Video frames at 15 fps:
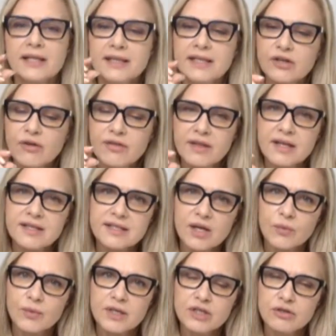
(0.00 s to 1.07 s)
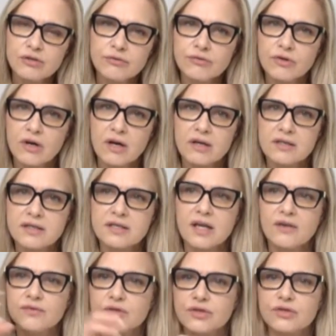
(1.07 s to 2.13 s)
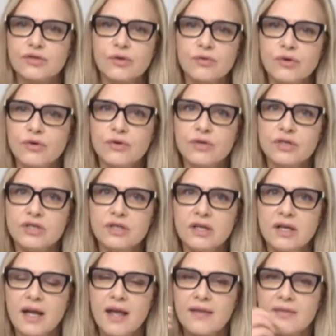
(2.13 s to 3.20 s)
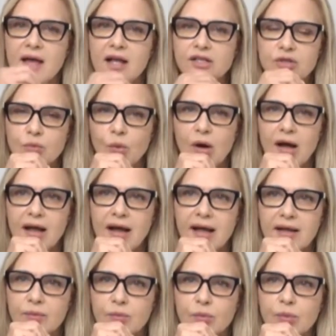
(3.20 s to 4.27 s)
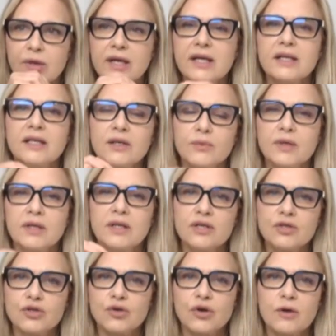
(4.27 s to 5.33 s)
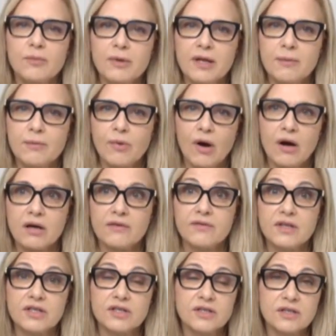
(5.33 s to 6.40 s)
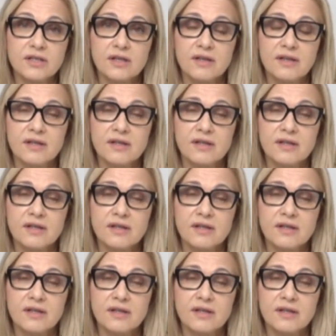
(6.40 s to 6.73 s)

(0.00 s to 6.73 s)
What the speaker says: Little things that we do for ourselves are so nourishing. And that's why I really, really enjoy being part of this